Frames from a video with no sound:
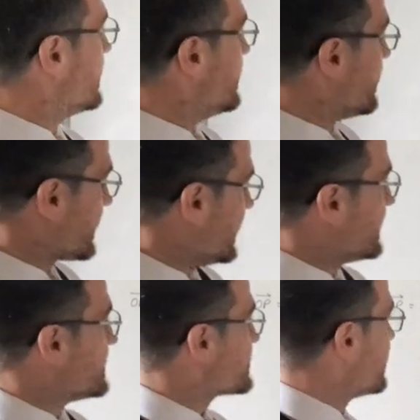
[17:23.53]
Okay,
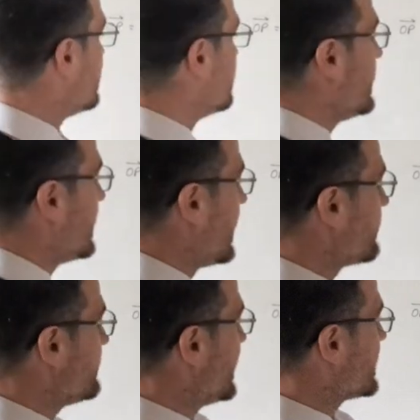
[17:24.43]
so I'm
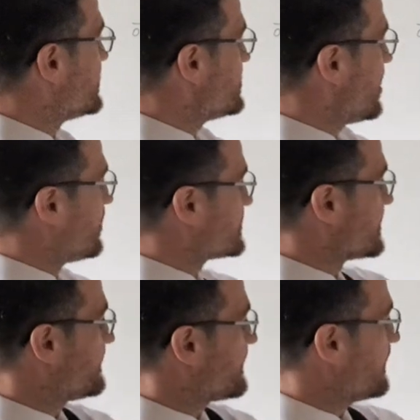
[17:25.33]
going to make a note
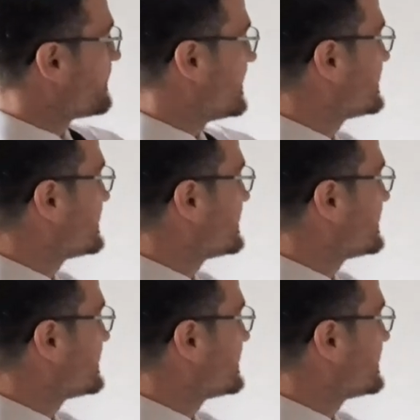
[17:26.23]
of this